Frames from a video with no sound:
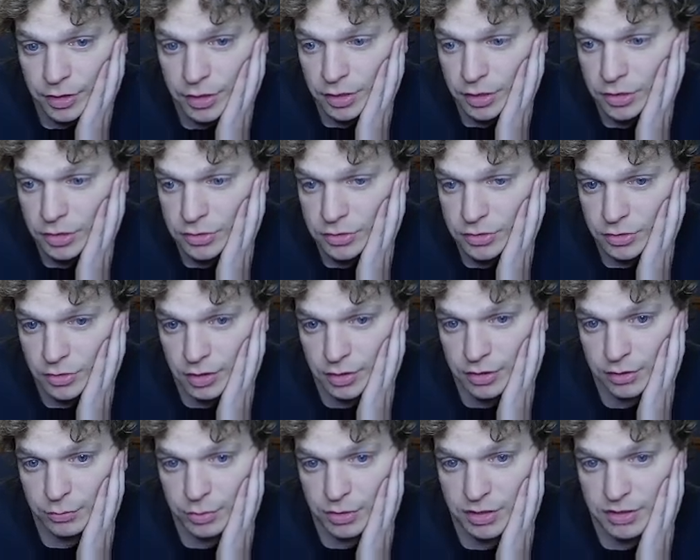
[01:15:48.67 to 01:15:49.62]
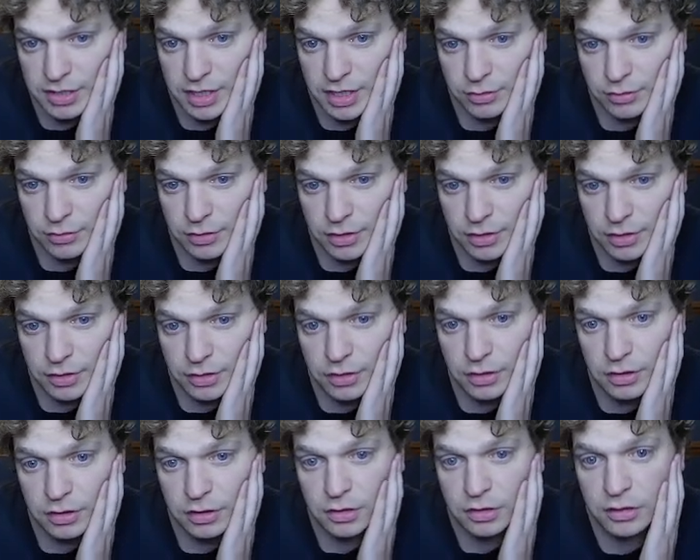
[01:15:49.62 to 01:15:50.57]
So I think we attack
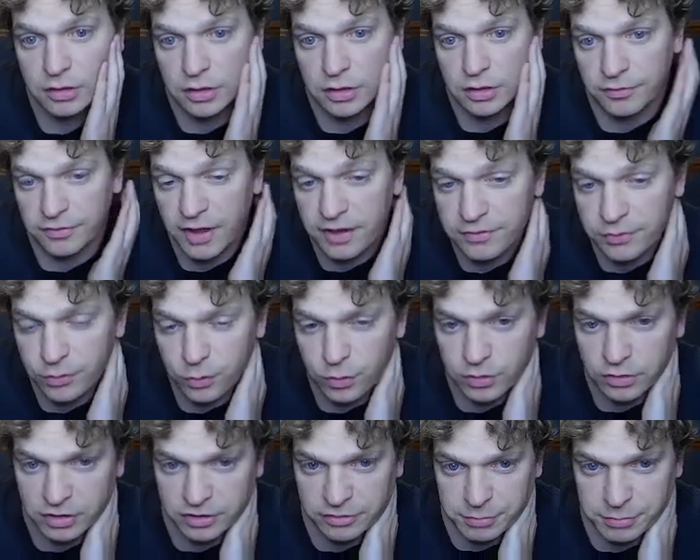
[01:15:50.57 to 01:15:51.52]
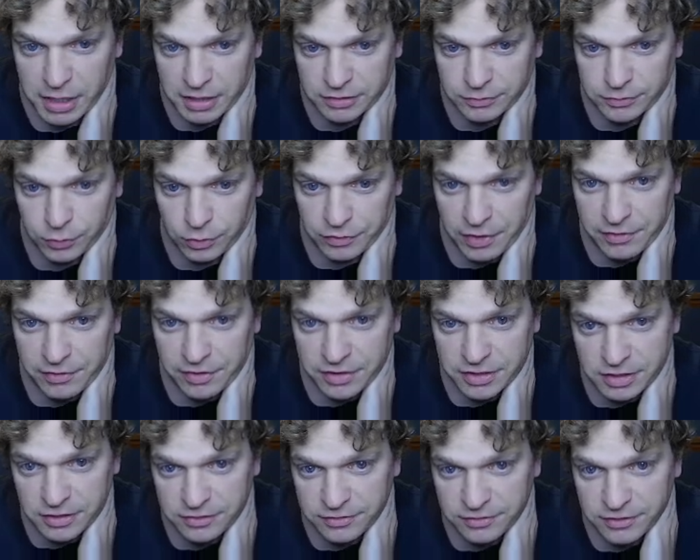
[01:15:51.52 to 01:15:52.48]
with the 5/4, leave back the 4/5 on
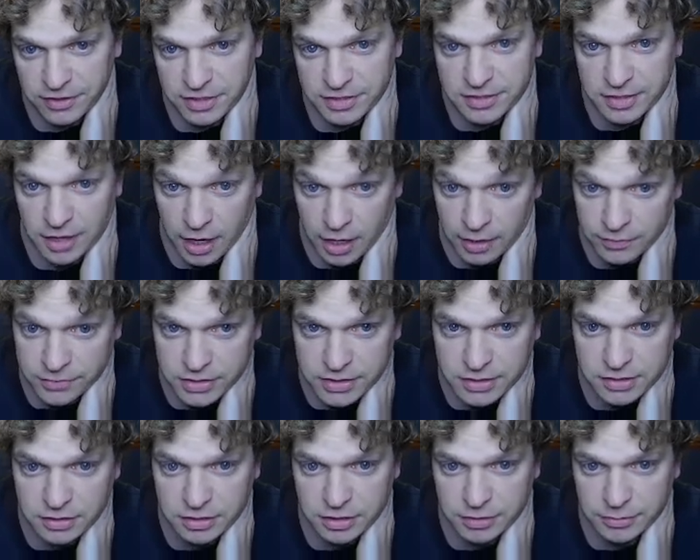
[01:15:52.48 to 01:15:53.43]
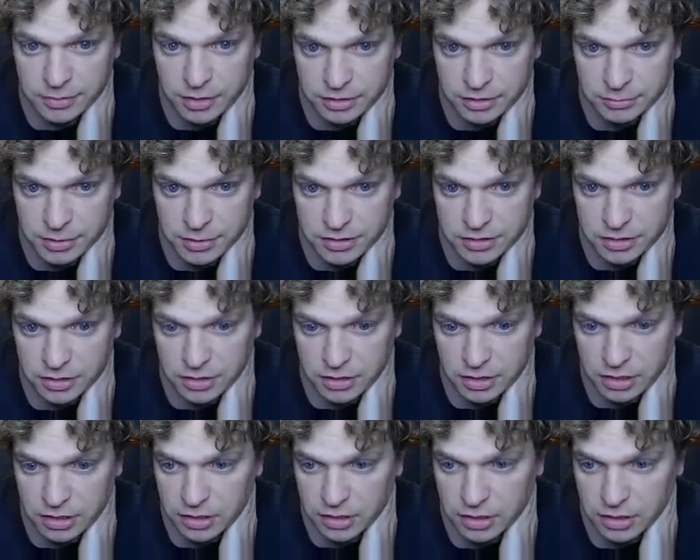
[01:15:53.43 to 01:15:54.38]
defense. Obviously, not to mention the